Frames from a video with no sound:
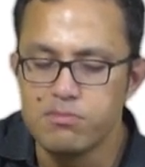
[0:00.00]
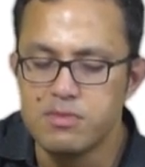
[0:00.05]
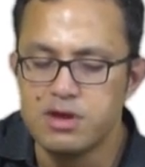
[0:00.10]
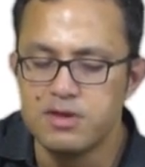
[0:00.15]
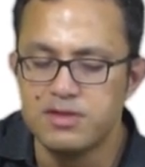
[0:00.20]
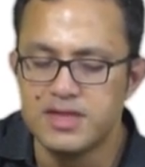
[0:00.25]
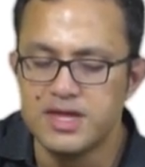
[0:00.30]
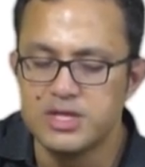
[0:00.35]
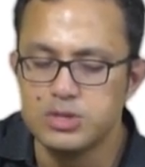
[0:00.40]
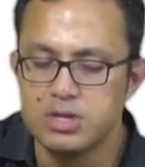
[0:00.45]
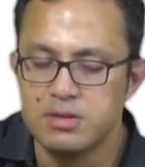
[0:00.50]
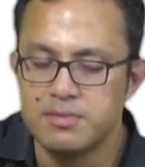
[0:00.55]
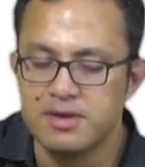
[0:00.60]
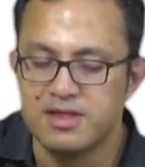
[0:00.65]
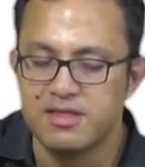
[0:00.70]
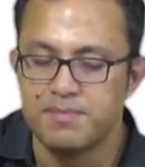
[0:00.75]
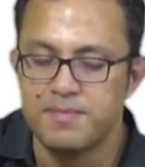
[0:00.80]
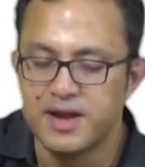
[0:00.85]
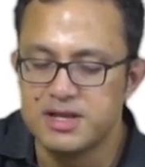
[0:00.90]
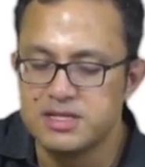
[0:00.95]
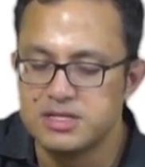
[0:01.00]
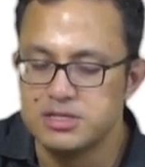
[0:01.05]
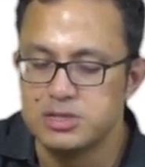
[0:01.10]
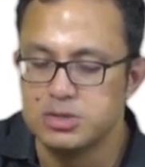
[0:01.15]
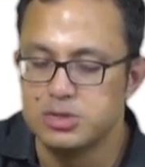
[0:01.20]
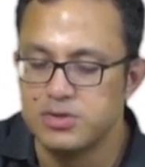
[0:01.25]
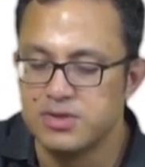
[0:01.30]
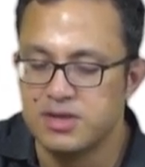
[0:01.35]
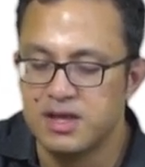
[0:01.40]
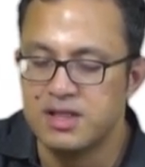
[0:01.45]
I said to him, "Expected
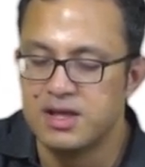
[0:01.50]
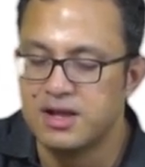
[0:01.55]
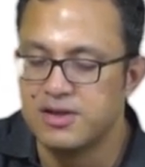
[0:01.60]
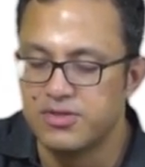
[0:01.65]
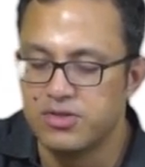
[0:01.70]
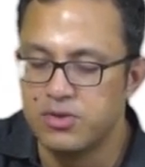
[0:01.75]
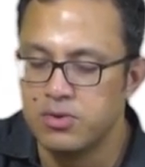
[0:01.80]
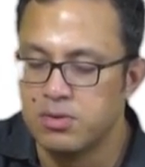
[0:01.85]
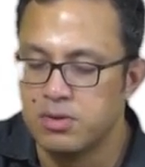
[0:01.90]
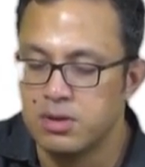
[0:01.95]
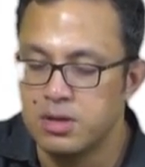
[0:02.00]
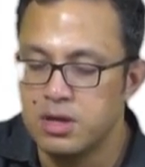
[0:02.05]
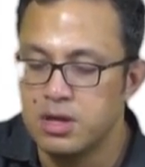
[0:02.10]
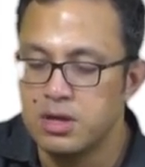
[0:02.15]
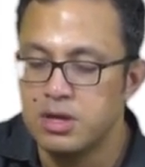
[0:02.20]
to see that soon."